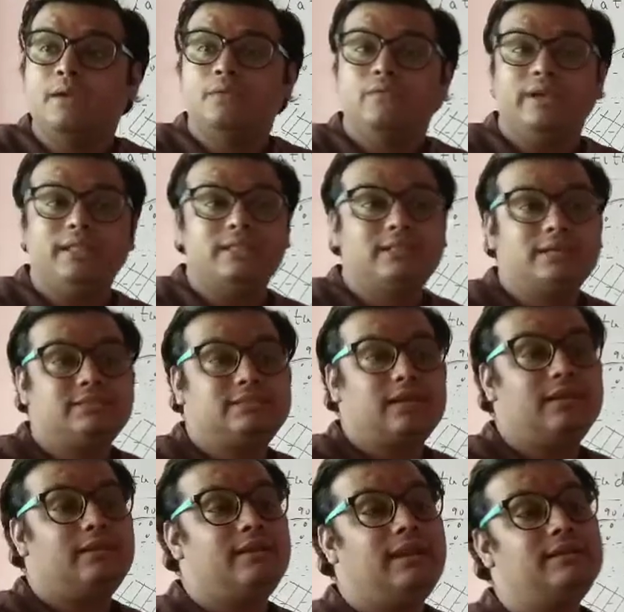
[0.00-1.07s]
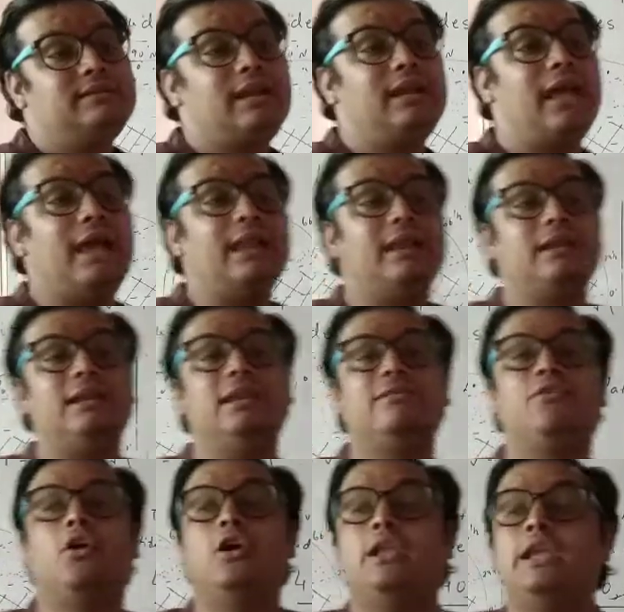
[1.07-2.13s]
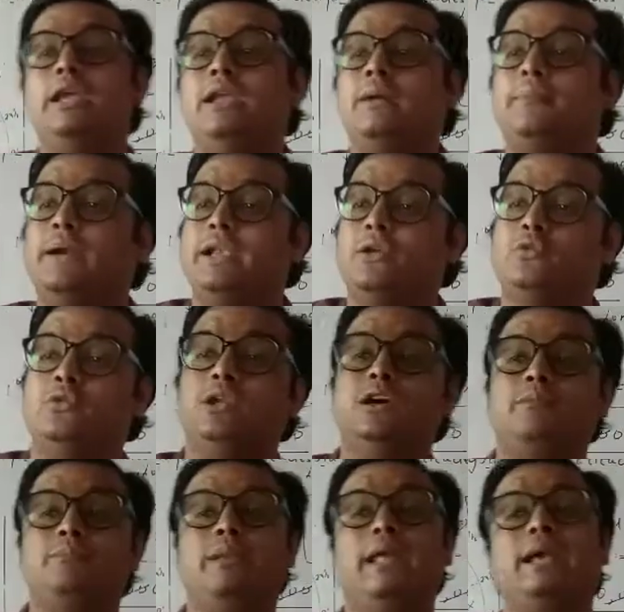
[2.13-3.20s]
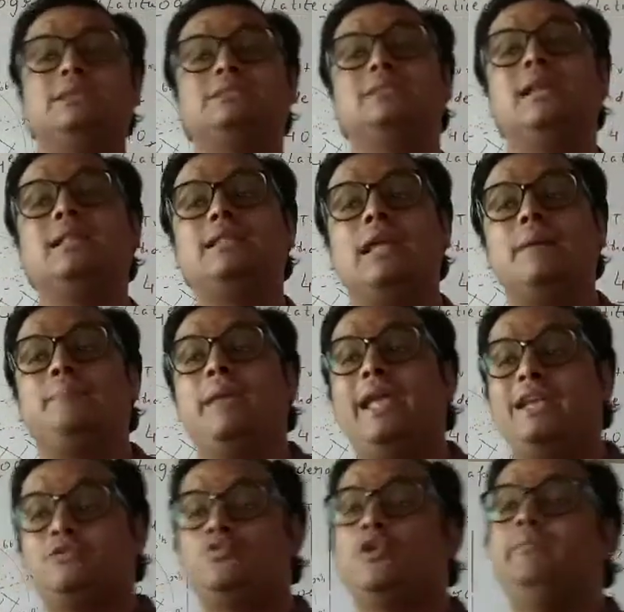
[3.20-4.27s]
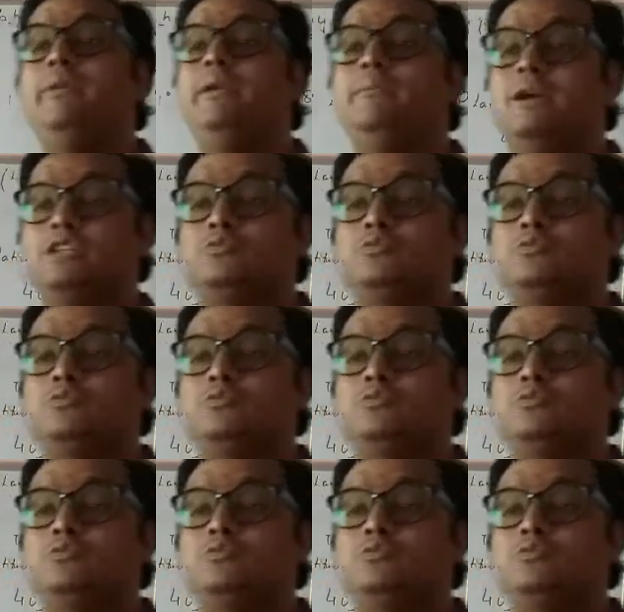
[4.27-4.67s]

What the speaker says: When the sun rays are directly falling in a particular place, then the place would be much